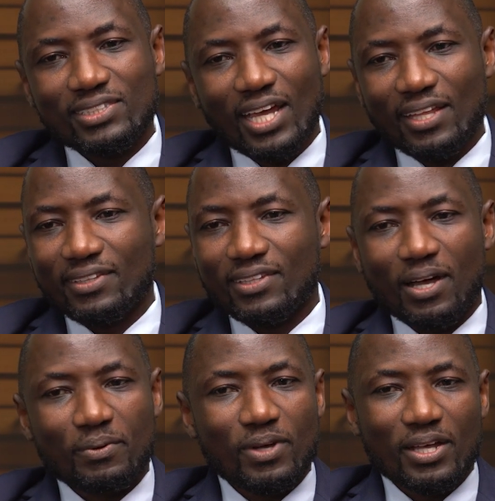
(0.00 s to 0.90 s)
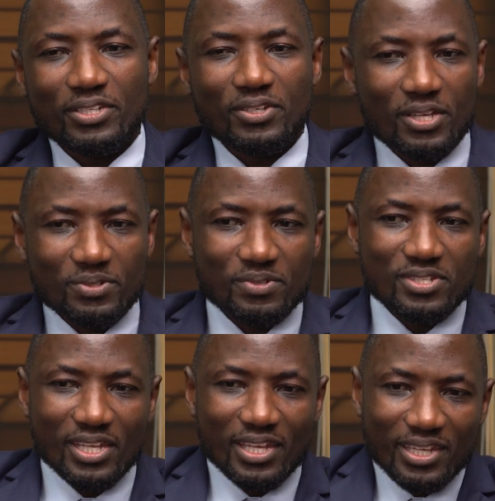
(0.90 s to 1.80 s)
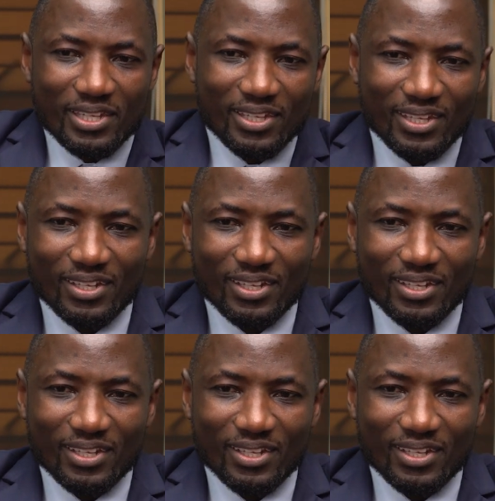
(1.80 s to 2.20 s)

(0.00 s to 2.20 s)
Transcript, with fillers: I, I, I should say,